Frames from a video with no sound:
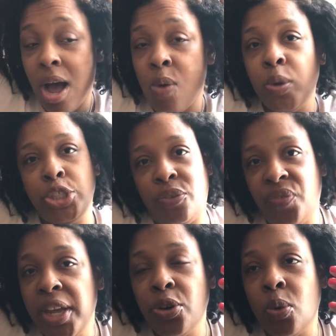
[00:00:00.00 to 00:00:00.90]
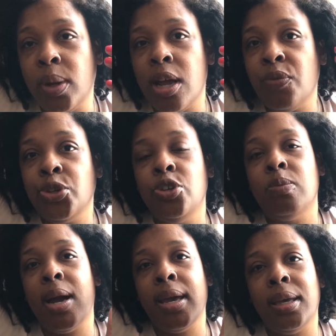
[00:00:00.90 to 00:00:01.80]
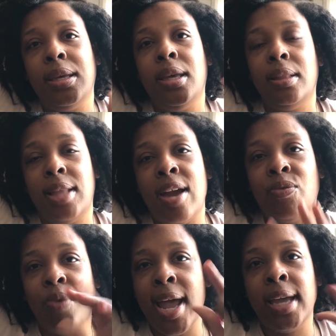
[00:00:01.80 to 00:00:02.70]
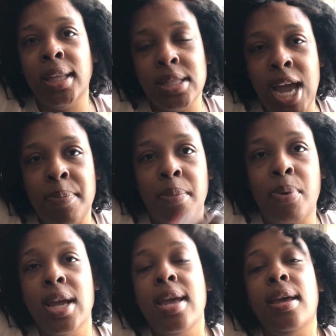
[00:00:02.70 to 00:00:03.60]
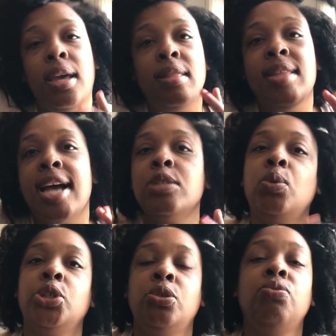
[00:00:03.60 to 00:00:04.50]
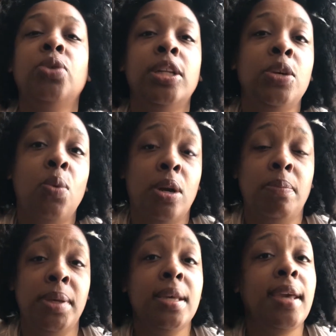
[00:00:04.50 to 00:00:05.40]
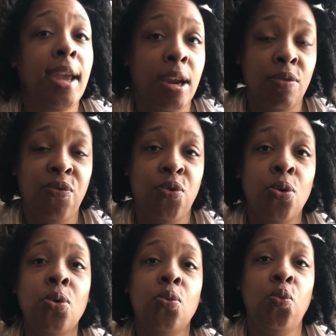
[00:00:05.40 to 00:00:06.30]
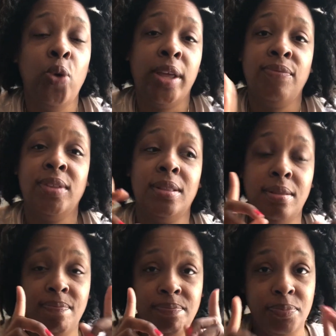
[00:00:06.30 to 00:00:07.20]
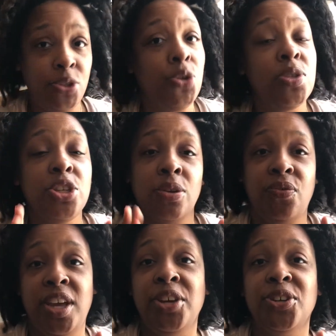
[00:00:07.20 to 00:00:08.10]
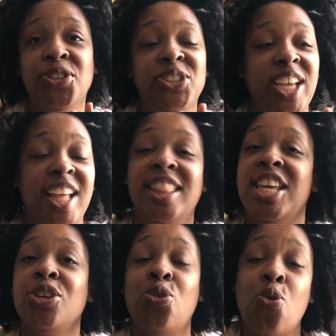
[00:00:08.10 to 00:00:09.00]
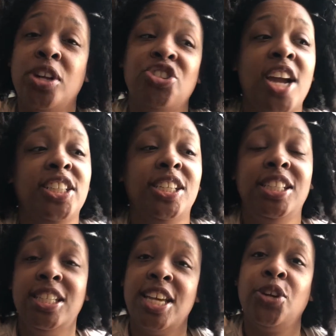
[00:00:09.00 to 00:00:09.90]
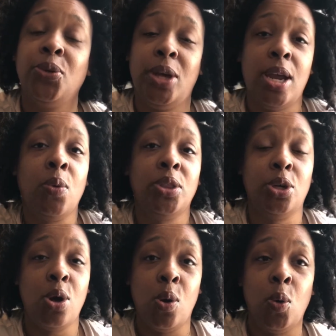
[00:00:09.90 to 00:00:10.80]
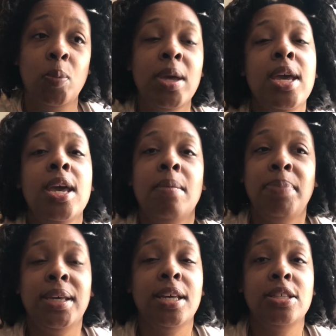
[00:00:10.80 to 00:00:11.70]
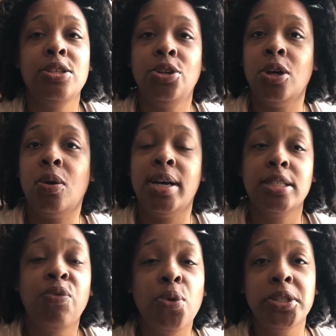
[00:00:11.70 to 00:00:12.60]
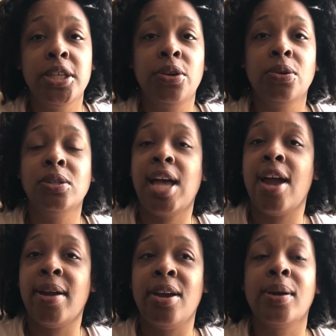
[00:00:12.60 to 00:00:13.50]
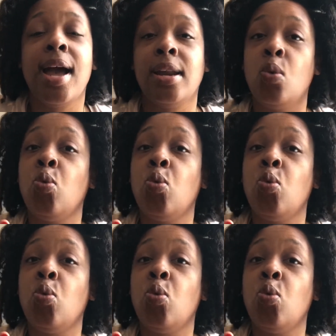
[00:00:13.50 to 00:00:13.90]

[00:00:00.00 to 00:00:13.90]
with your finger or whatever, you might get that raggedy type of, and that's where you really want to be careful with using your fingers and then trying to detangle your hair with the comb, because you know, us 4C girls, our hair kind of